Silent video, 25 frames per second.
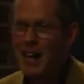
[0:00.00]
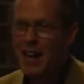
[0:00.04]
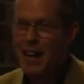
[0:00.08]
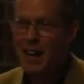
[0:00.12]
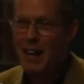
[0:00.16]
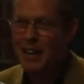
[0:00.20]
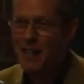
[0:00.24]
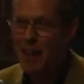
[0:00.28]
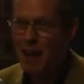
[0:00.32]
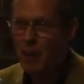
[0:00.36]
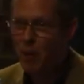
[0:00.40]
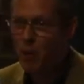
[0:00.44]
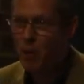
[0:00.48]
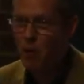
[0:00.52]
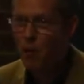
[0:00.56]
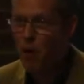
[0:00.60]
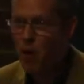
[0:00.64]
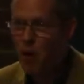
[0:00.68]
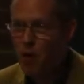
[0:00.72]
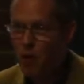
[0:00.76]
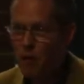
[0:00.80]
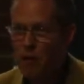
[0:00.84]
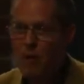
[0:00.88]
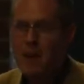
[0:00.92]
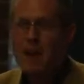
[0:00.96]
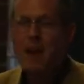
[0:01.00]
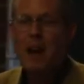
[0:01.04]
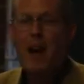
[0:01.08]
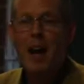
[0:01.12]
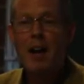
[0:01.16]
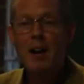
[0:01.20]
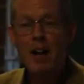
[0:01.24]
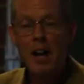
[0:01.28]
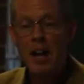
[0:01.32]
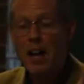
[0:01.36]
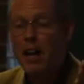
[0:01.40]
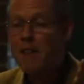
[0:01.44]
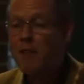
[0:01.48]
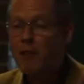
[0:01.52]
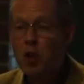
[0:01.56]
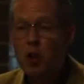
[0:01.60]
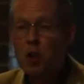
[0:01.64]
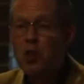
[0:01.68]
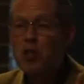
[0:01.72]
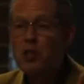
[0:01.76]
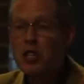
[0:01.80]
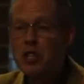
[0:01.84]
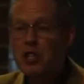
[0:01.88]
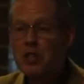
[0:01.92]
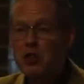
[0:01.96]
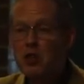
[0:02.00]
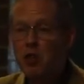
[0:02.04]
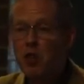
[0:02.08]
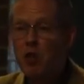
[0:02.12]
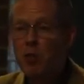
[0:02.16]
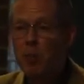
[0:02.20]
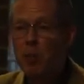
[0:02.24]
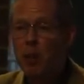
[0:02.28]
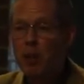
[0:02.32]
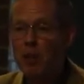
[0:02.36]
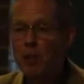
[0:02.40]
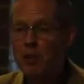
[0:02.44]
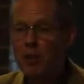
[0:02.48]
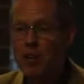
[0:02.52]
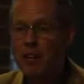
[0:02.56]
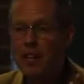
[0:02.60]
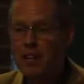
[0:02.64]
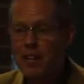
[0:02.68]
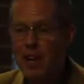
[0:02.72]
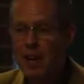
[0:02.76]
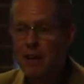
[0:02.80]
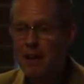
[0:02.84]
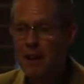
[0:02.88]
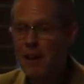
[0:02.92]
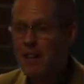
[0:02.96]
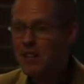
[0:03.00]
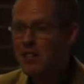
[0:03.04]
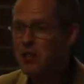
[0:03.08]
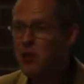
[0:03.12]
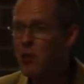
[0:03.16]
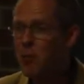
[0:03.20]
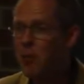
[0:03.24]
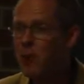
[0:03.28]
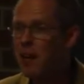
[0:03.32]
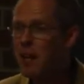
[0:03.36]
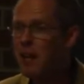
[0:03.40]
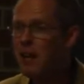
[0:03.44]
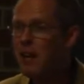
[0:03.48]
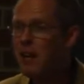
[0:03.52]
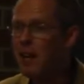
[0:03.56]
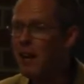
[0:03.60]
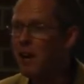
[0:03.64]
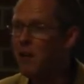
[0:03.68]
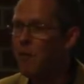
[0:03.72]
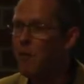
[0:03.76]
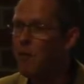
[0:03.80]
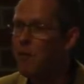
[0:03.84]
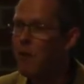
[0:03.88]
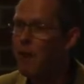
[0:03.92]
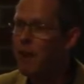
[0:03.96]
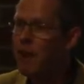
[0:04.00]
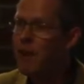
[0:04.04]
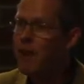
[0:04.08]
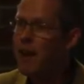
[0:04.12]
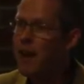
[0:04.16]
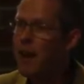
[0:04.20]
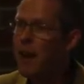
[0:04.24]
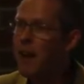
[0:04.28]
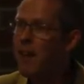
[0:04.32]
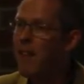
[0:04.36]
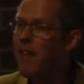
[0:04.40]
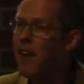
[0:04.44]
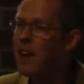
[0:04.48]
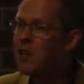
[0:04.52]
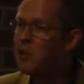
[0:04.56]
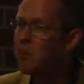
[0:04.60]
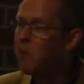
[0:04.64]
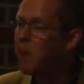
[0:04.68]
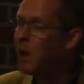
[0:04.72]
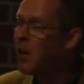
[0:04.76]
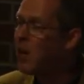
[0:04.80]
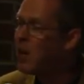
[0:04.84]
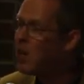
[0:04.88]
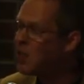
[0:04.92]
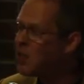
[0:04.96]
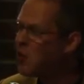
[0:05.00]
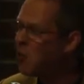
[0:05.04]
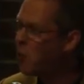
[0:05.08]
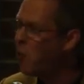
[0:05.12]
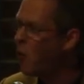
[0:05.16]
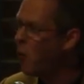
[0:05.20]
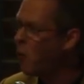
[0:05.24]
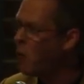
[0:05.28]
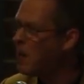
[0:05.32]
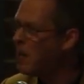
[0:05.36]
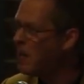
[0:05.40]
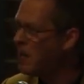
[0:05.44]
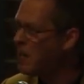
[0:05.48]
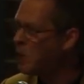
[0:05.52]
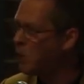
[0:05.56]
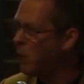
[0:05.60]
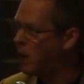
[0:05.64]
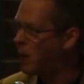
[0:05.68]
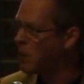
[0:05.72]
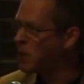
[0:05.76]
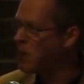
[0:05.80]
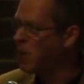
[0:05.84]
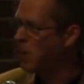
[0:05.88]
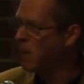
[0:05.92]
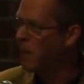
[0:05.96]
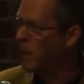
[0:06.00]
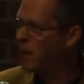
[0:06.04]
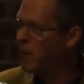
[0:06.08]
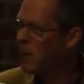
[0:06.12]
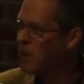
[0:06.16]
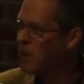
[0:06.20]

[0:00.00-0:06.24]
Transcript: and they were wrong. And, and of course, it's normal. It, uh, it's normal, in, in, in, and that's part of what we need to understand about